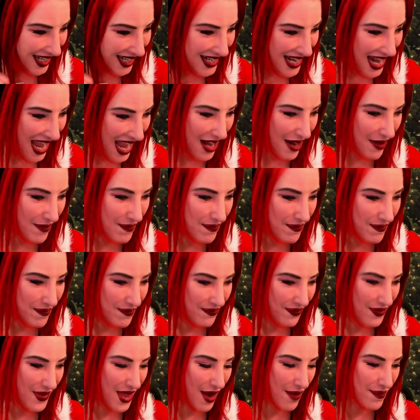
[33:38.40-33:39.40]
Had a
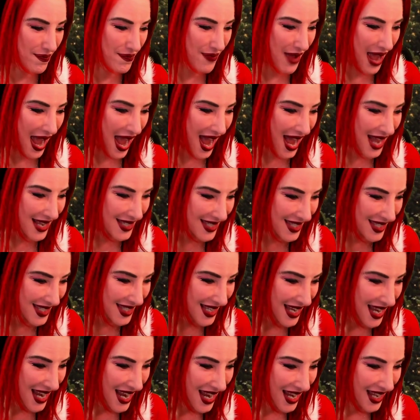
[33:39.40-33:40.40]
bass
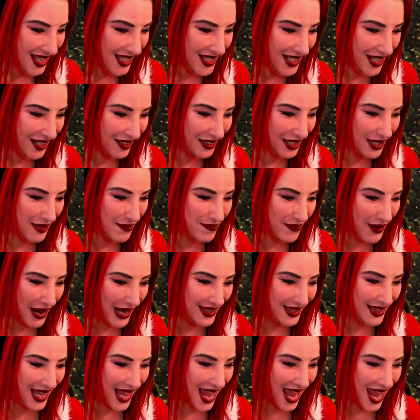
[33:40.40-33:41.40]
nearly
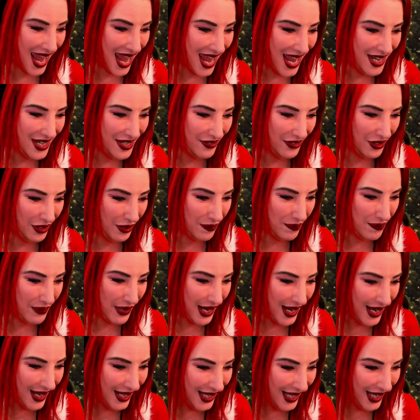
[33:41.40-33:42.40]
bite the end of your
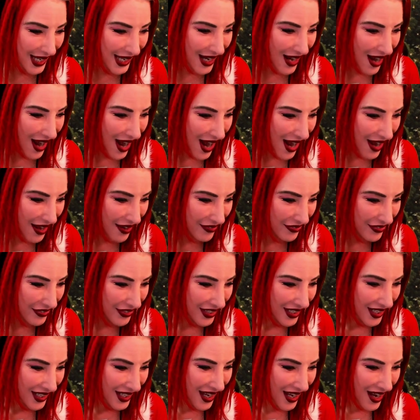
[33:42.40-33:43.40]
pinky off.
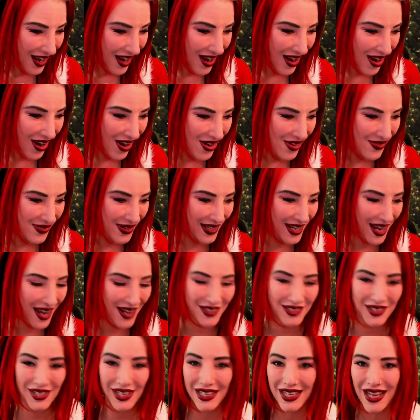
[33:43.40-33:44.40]
Oh my God,
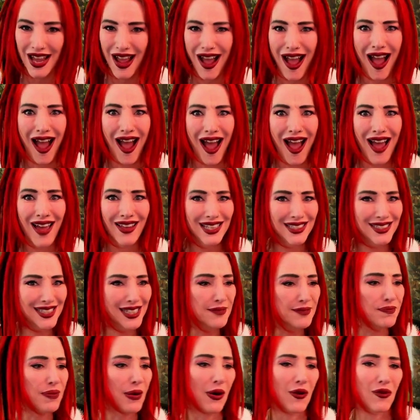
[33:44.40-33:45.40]
that's like
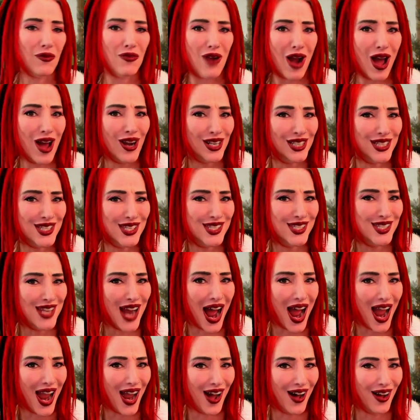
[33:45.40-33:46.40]
piranha
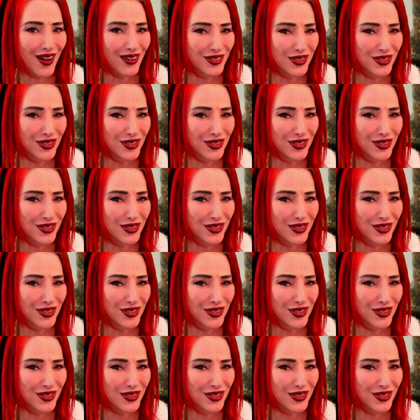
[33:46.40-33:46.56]
style.